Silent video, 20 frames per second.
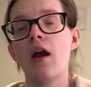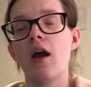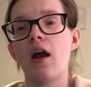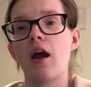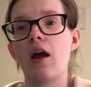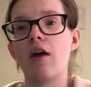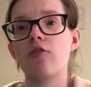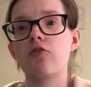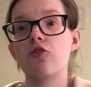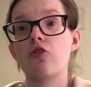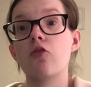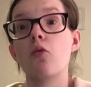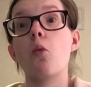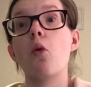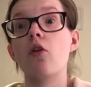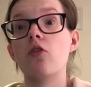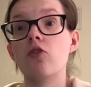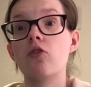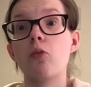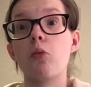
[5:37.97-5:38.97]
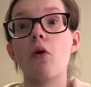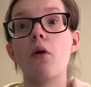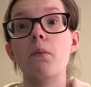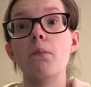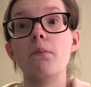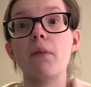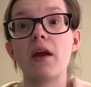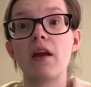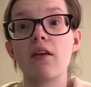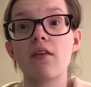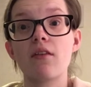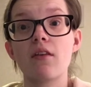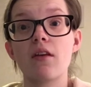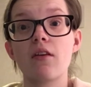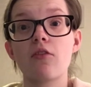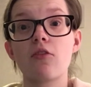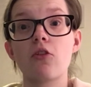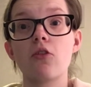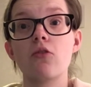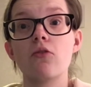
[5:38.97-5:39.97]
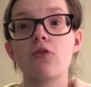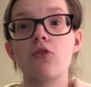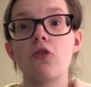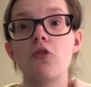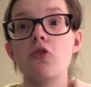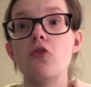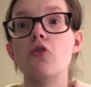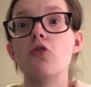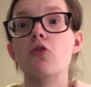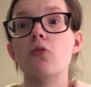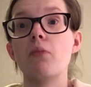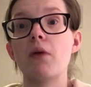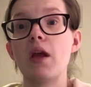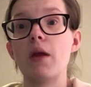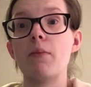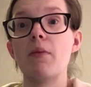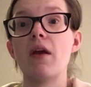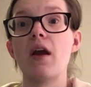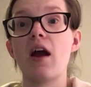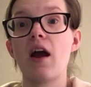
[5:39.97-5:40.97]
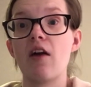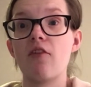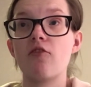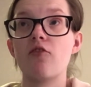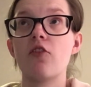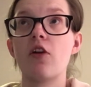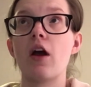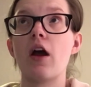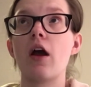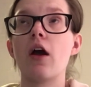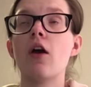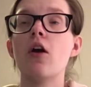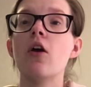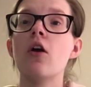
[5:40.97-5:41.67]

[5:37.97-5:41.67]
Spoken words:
have just a one-to-one basis, so you and your baby have that